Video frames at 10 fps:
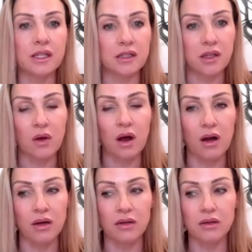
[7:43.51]
And so
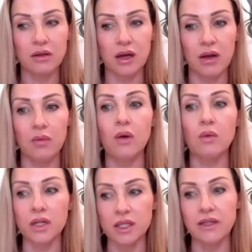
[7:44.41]
what
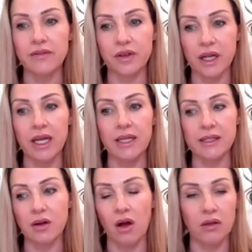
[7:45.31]
we're delivering is
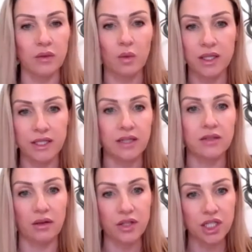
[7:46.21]
an all-in-one
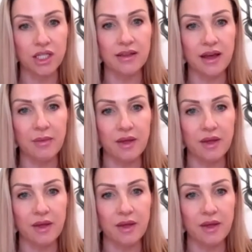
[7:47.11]
technology to them.